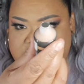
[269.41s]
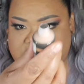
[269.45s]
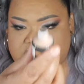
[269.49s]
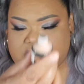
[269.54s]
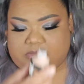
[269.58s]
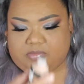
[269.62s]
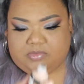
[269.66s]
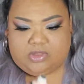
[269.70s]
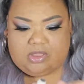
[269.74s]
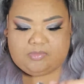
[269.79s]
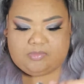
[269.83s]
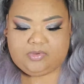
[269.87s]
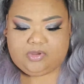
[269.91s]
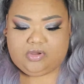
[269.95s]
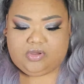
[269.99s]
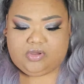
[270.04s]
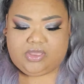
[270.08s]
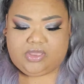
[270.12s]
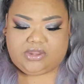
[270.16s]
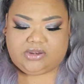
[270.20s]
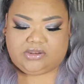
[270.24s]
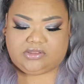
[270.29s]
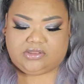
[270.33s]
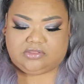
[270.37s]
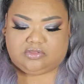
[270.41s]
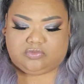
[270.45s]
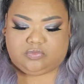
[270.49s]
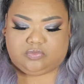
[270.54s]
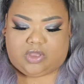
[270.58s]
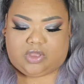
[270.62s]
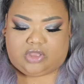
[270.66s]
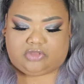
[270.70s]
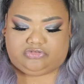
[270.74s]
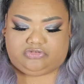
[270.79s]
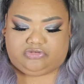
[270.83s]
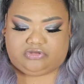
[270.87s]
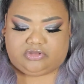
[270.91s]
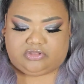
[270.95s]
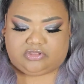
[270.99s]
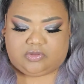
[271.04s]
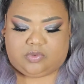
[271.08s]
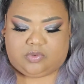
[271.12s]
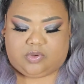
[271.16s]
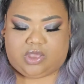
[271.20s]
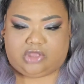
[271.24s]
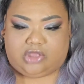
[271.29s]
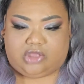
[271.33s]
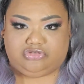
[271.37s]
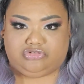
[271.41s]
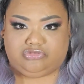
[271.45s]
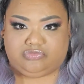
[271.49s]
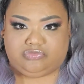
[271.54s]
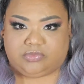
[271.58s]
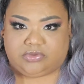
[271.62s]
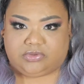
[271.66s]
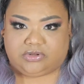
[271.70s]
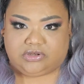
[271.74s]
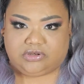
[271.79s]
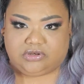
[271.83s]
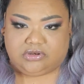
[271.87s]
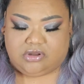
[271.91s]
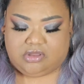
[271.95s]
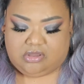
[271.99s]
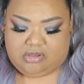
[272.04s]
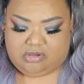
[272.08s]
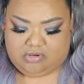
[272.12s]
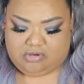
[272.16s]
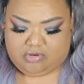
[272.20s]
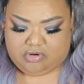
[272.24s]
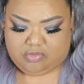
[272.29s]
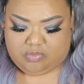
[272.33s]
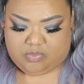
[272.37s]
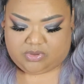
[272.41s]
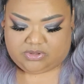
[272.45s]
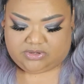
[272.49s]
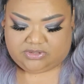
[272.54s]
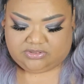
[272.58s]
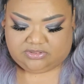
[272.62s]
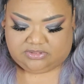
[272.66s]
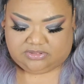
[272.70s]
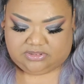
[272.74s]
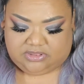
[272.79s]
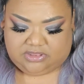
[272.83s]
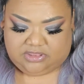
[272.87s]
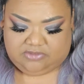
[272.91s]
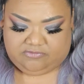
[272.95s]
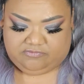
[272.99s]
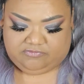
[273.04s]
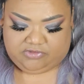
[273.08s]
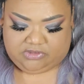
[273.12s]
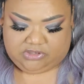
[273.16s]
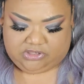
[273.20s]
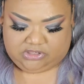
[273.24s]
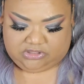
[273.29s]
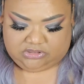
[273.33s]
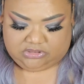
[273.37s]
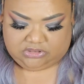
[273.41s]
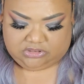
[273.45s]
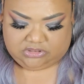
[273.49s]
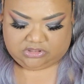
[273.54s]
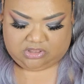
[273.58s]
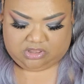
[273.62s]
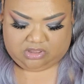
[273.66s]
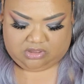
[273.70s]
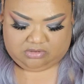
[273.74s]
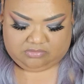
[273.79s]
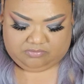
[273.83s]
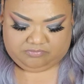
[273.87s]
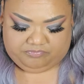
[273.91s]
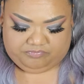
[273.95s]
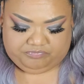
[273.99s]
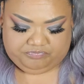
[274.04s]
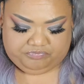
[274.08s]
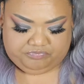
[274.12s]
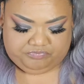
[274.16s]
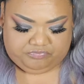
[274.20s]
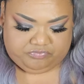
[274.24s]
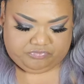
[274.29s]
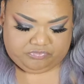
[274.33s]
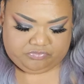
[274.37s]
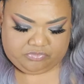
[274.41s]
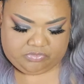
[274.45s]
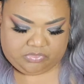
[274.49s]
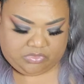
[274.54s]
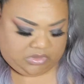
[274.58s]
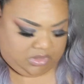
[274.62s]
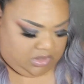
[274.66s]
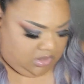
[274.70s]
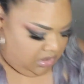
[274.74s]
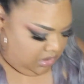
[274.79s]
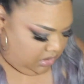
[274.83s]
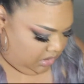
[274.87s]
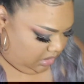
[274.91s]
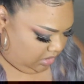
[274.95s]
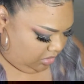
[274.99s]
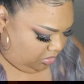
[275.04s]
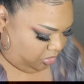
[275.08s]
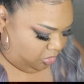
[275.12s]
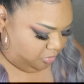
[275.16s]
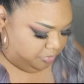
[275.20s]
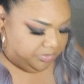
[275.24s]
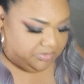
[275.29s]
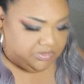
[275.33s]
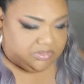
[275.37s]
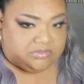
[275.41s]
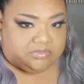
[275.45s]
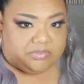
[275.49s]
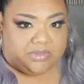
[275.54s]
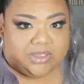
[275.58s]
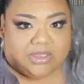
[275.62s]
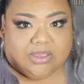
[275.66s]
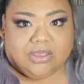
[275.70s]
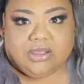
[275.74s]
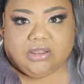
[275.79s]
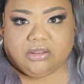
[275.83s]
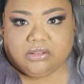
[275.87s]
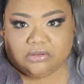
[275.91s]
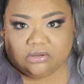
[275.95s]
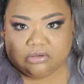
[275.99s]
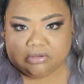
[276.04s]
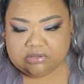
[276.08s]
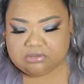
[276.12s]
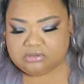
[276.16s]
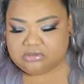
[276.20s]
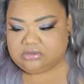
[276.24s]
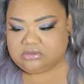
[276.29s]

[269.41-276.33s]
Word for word: So I'm, I'm going to go ahead and swatch it because I, I do want to know or want to see if it's... Um, I hope it's my color.